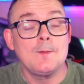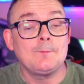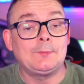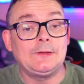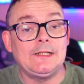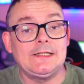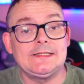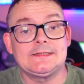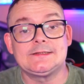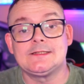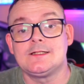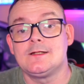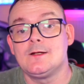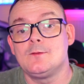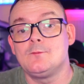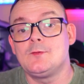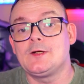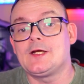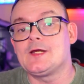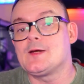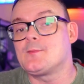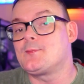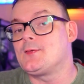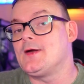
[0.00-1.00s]
Plus,
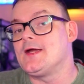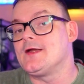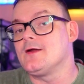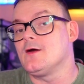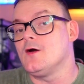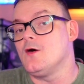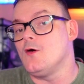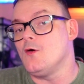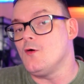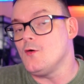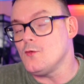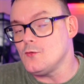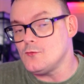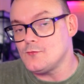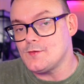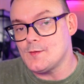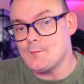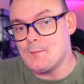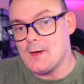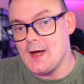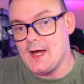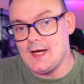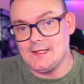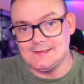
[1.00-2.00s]
we're going to print all the
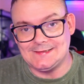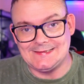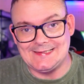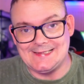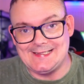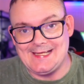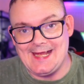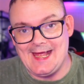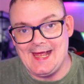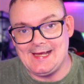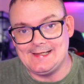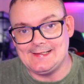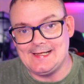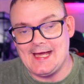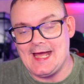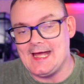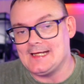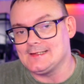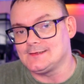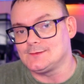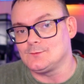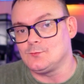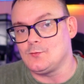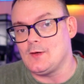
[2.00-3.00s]
parts again
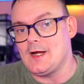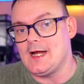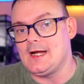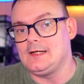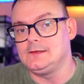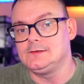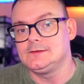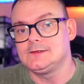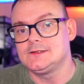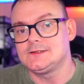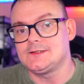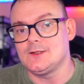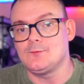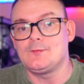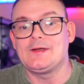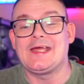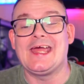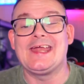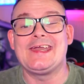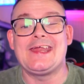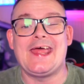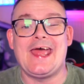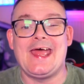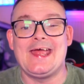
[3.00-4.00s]
as well, so we're
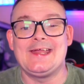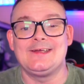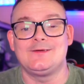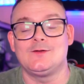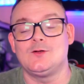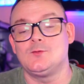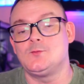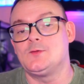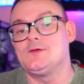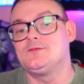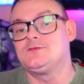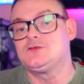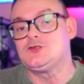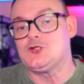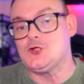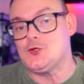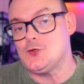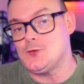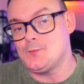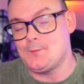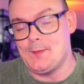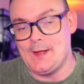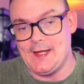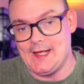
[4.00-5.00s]
going to end up with
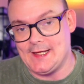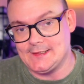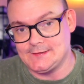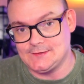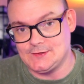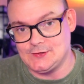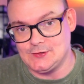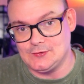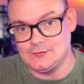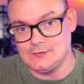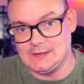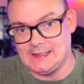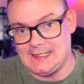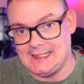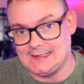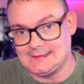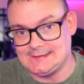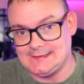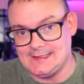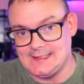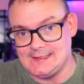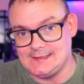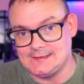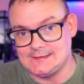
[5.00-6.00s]
two PS2
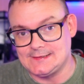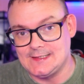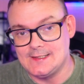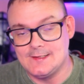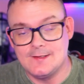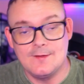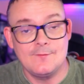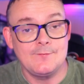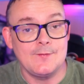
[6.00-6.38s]
classics,